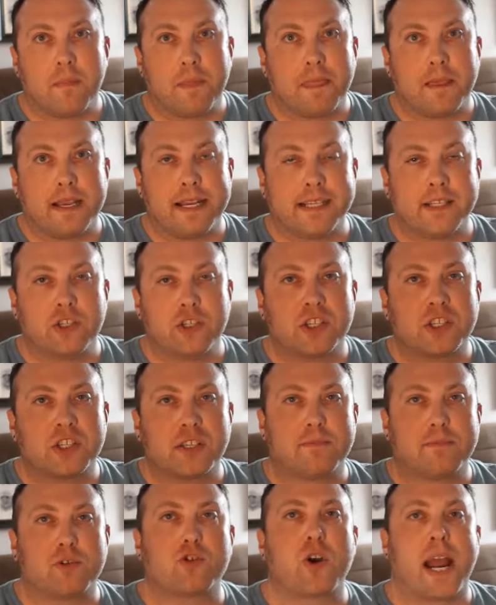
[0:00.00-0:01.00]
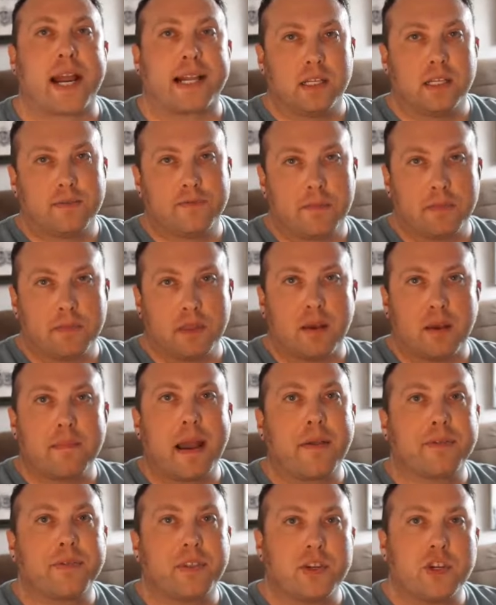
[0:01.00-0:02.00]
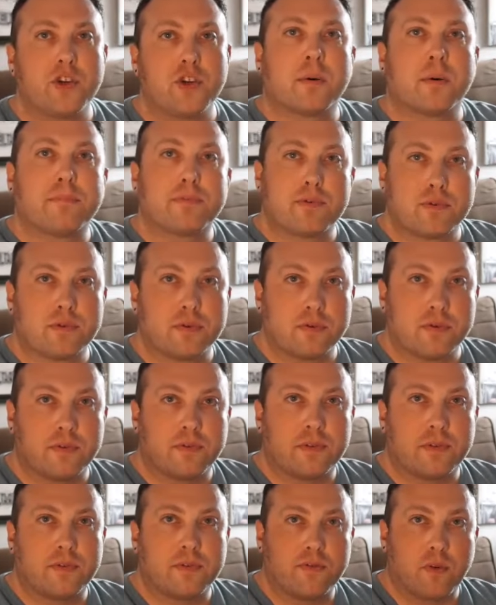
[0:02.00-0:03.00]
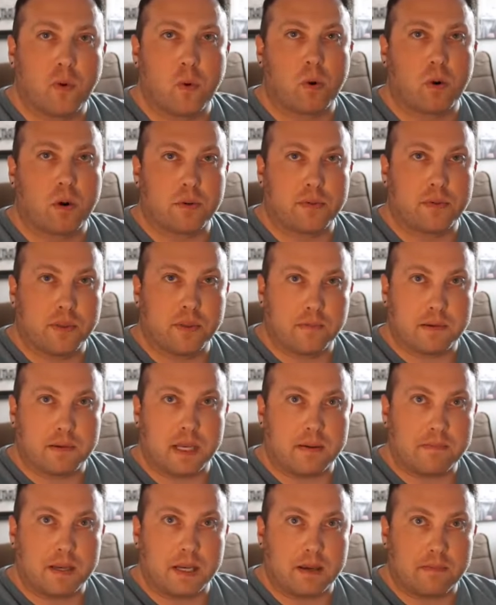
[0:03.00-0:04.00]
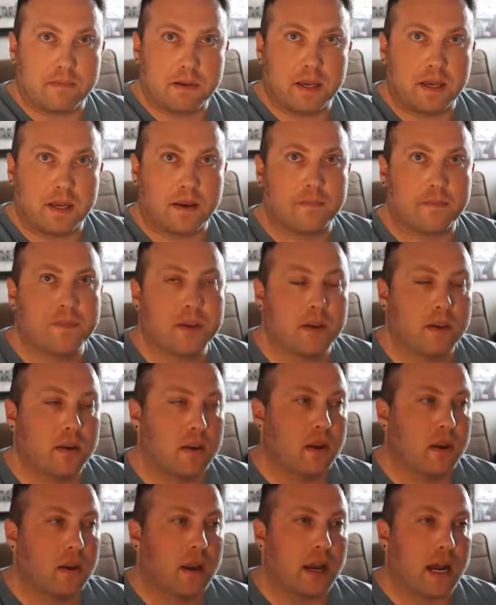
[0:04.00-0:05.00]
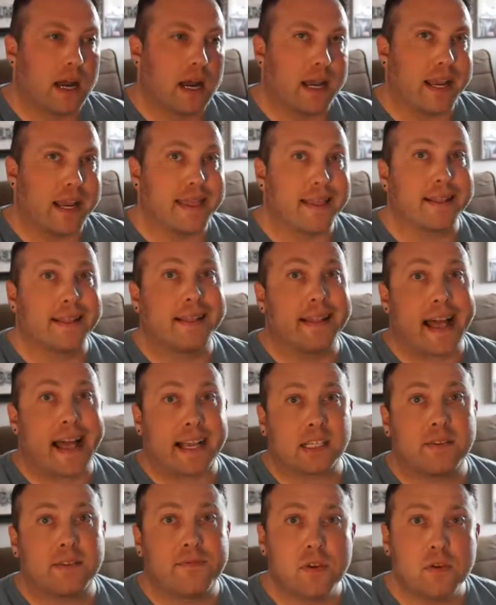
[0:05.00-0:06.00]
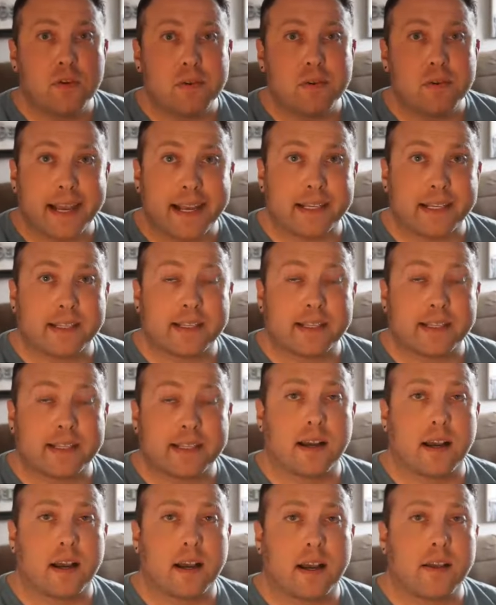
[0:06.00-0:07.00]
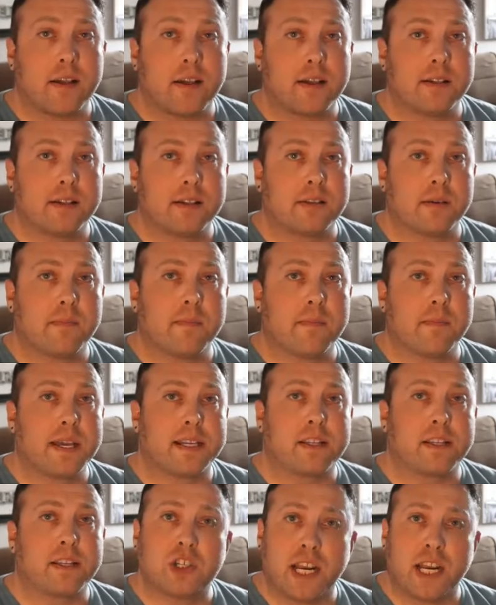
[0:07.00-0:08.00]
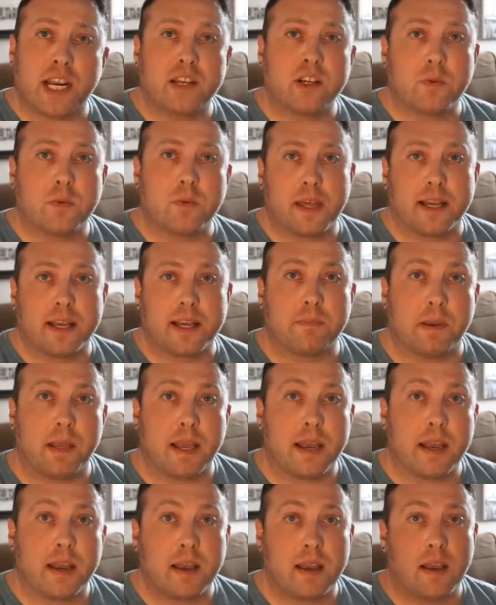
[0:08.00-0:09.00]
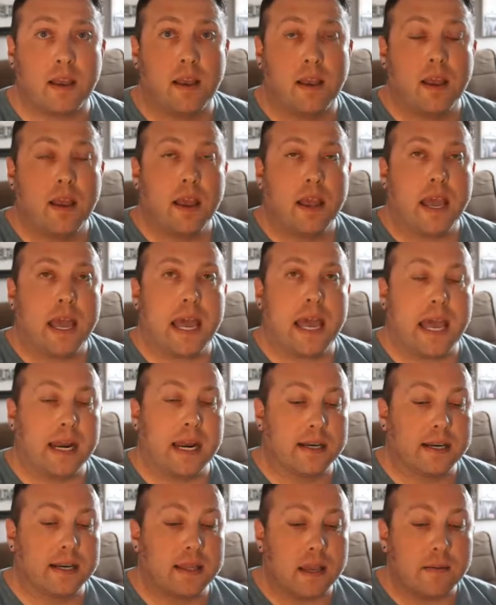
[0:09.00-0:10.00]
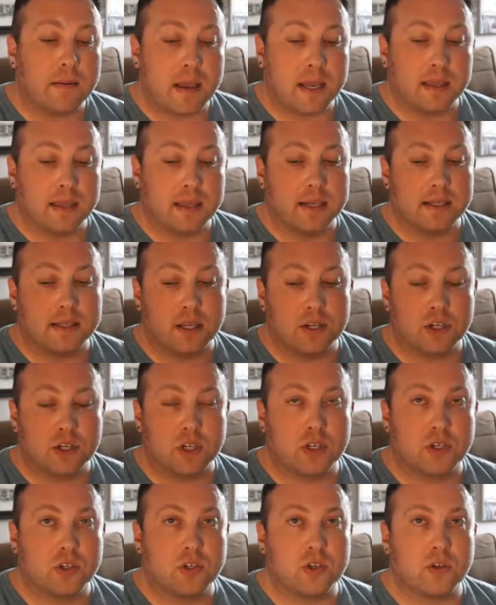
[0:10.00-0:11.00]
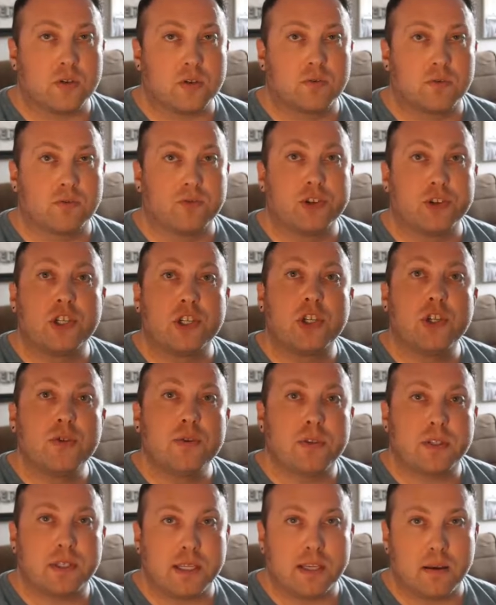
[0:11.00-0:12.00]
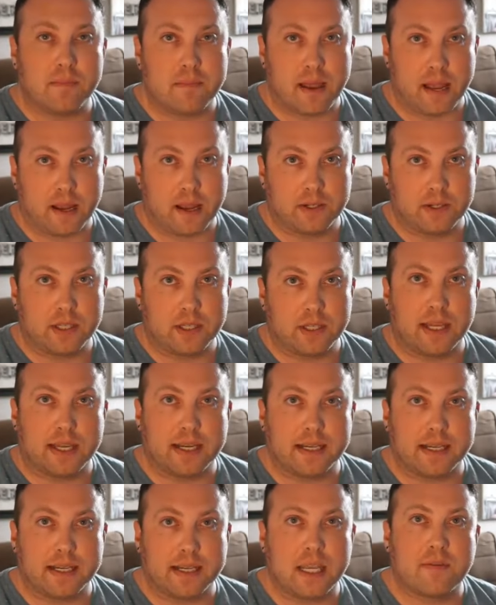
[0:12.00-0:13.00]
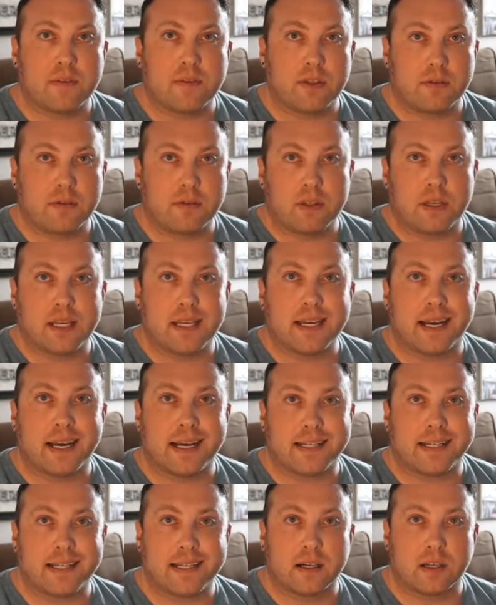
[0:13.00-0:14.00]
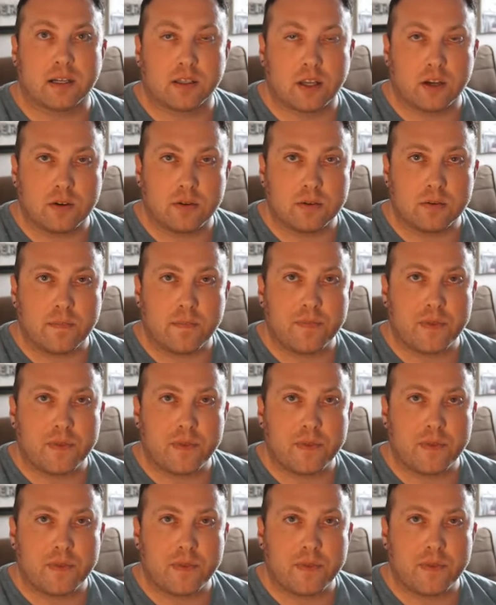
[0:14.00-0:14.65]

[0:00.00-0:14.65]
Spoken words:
is just subtracted from the amount that you're approved for the PPP. In the last few days, some things changed with SBA, and they made the decision to reduce the amount that is given through the EIDL loan.